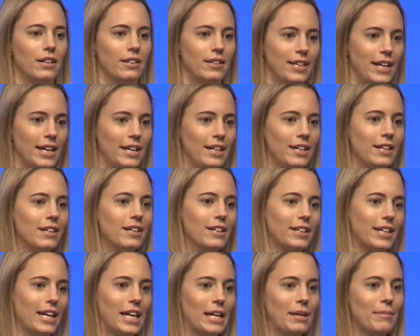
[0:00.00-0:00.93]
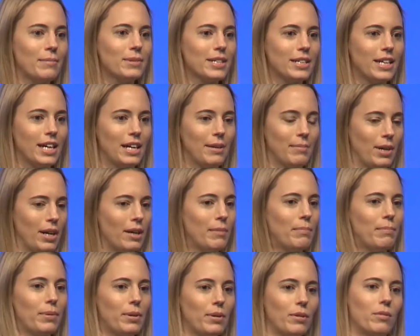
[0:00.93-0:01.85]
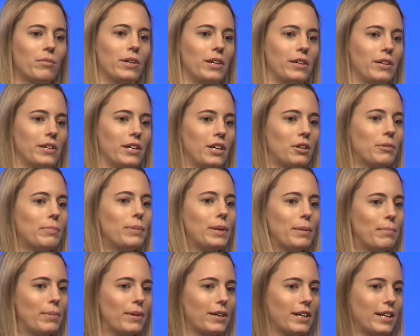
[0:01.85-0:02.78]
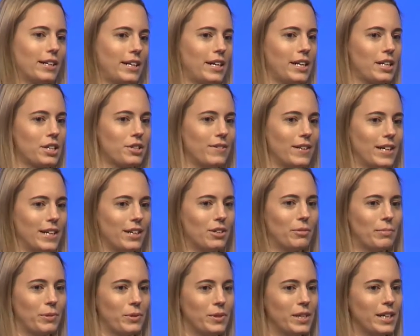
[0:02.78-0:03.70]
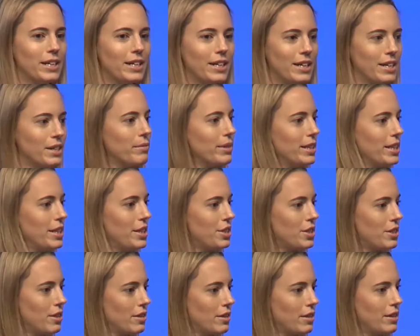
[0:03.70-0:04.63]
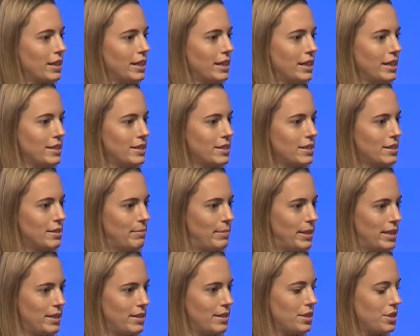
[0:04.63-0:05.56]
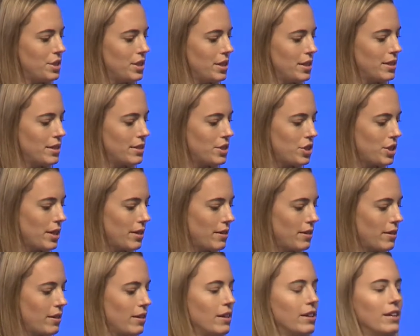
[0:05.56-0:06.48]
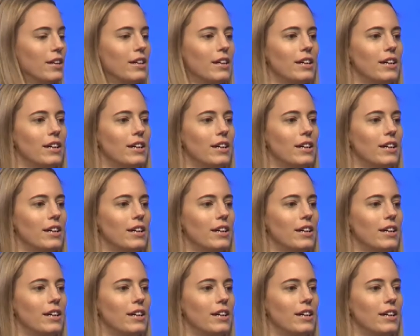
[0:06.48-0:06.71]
Then games came up where young people can actually communicate with each other and instant message each other.